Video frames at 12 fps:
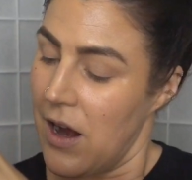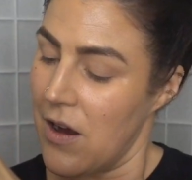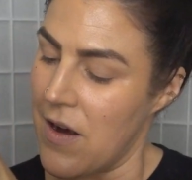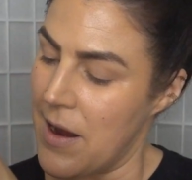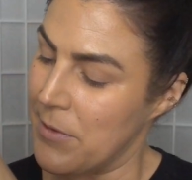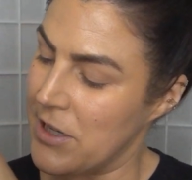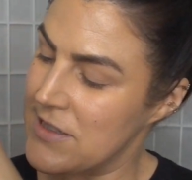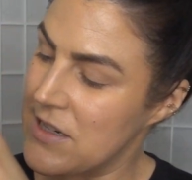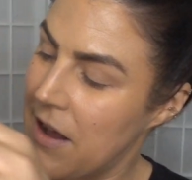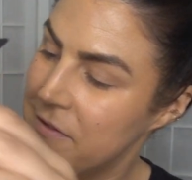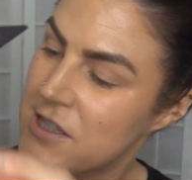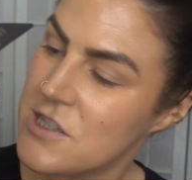All right, I'm gonna
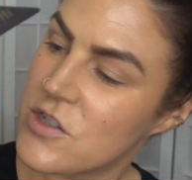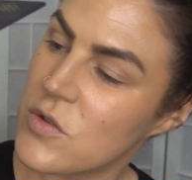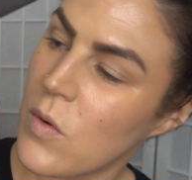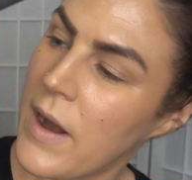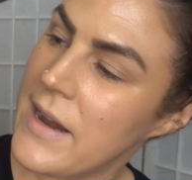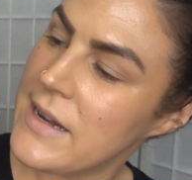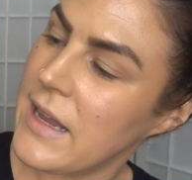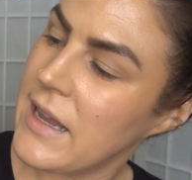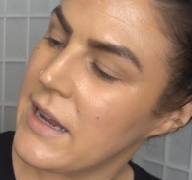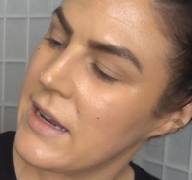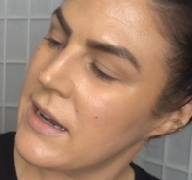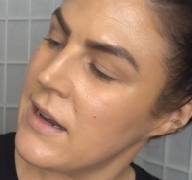dive straight
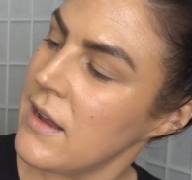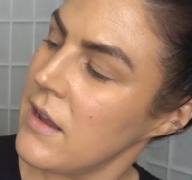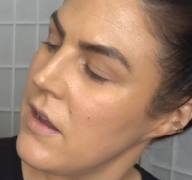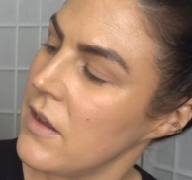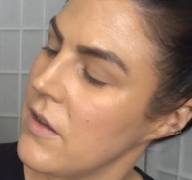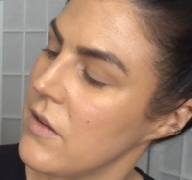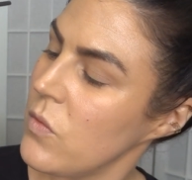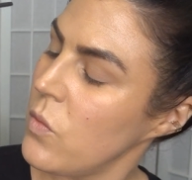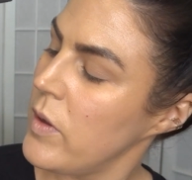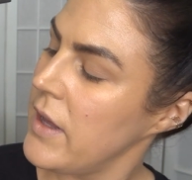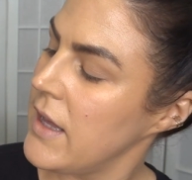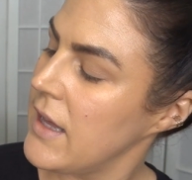in
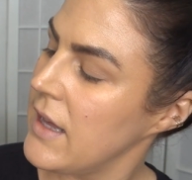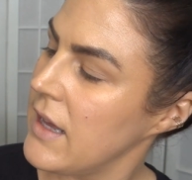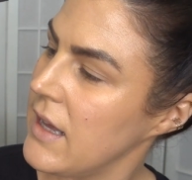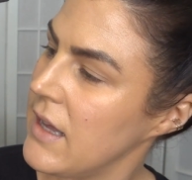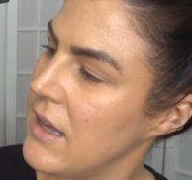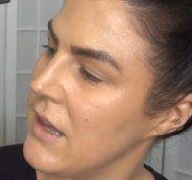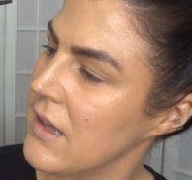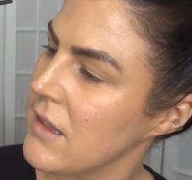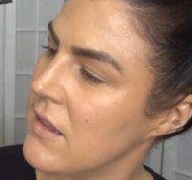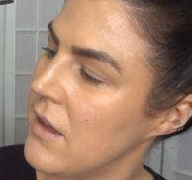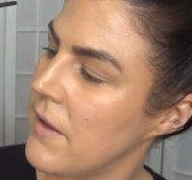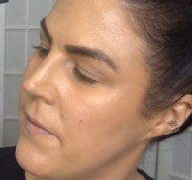
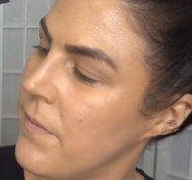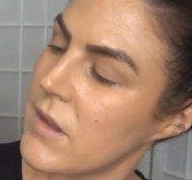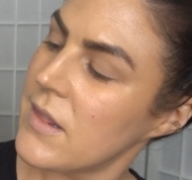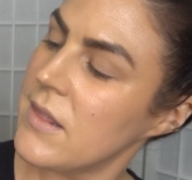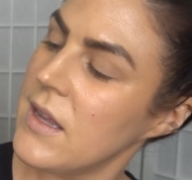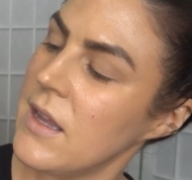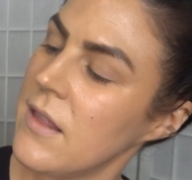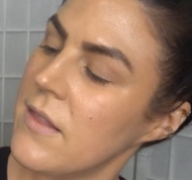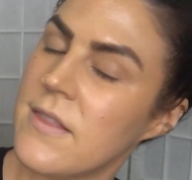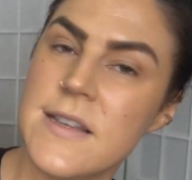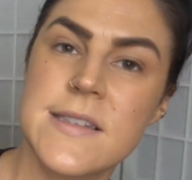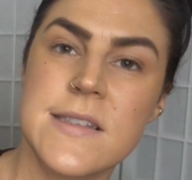with I think
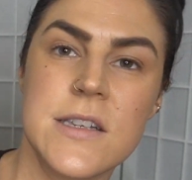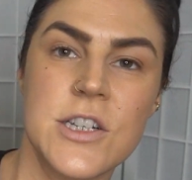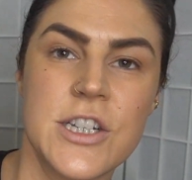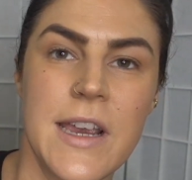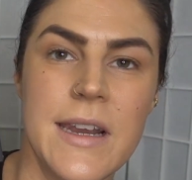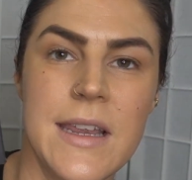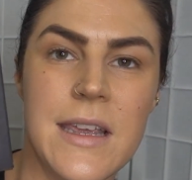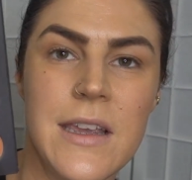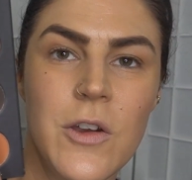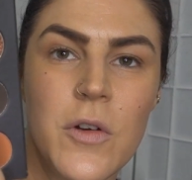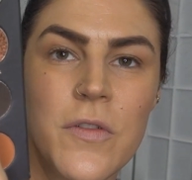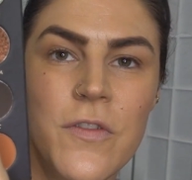this shade here
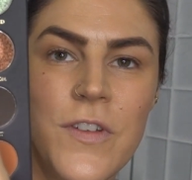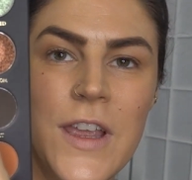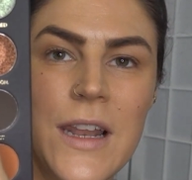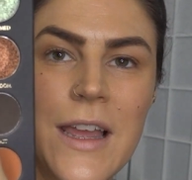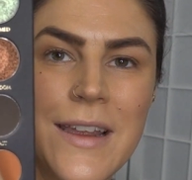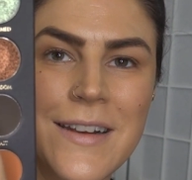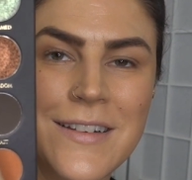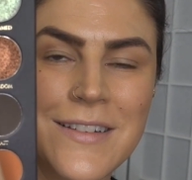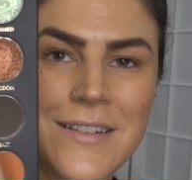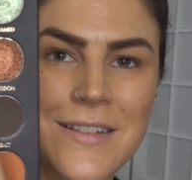called Feline.